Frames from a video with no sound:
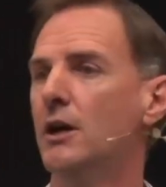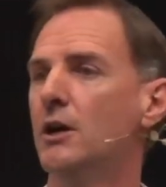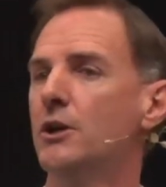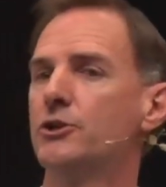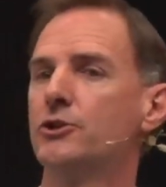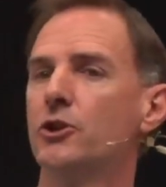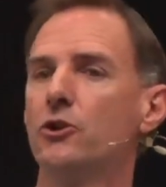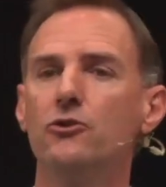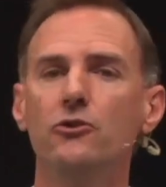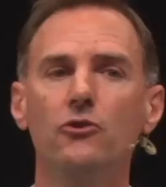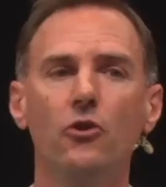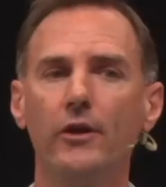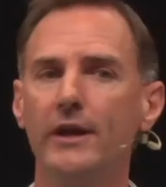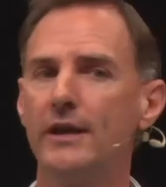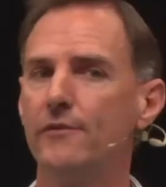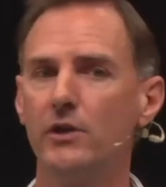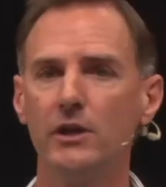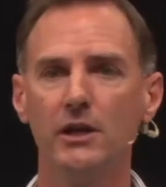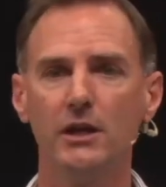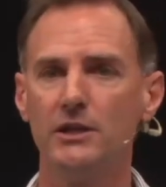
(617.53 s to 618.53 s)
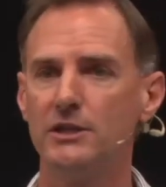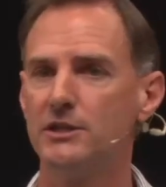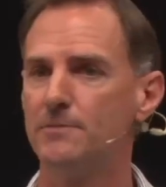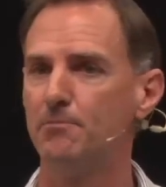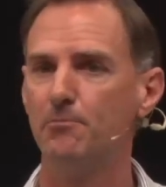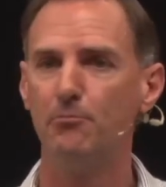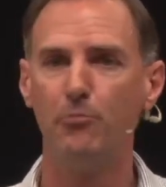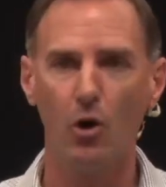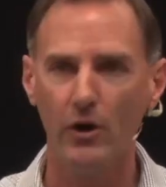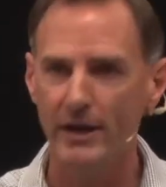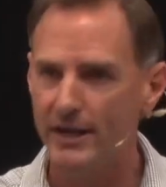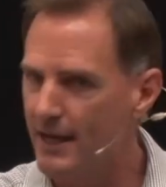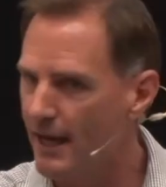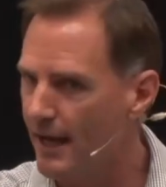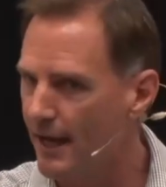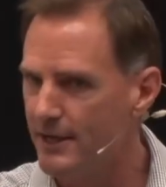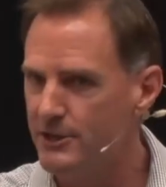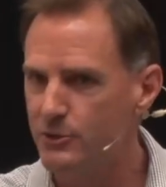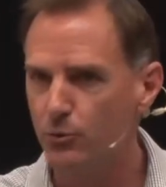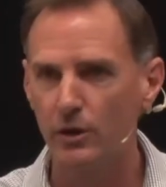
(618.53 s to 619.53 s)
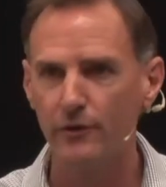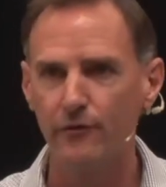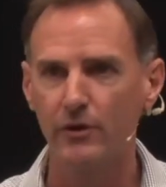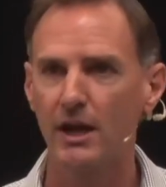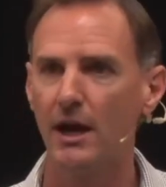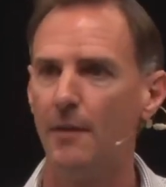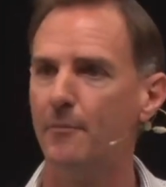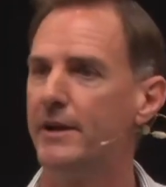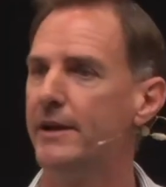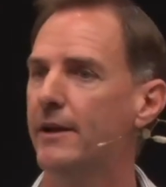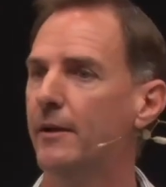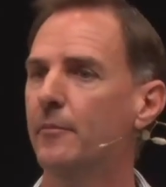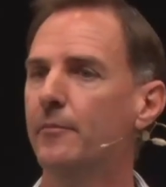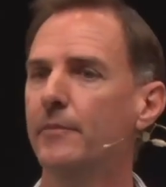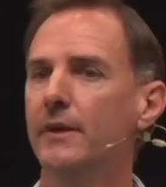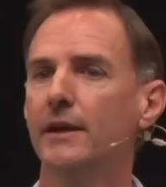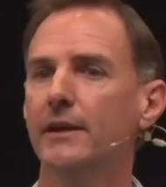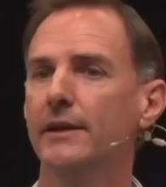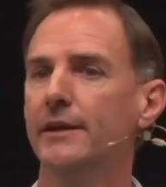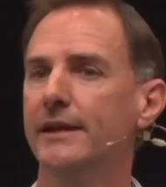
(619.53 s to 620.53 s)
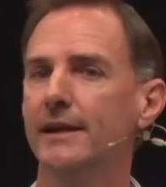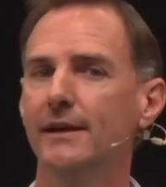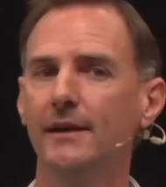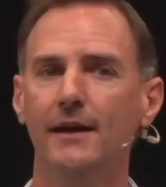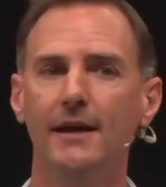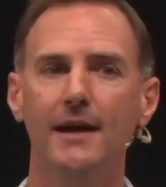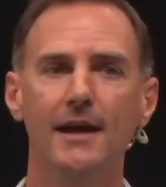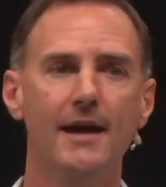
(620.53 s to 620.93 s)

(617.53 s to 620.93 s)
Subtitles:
So not even his bodyguards would have accompanied him in here.